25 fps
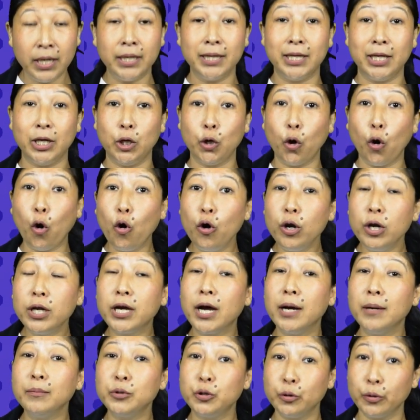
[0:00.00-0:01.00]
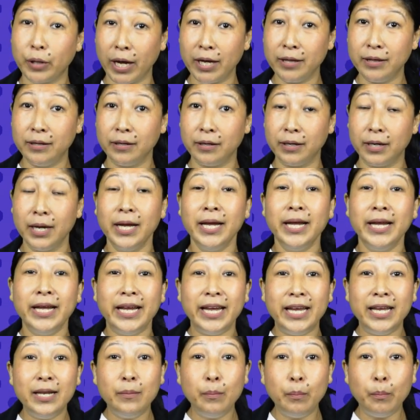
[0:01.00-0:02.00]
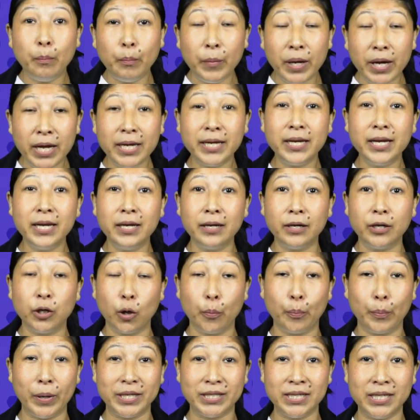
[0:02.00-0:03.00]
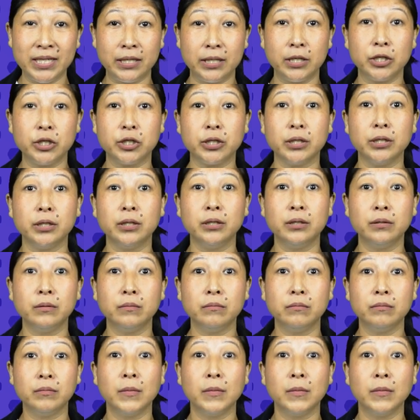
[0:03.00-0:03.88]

they all come together in making your presentation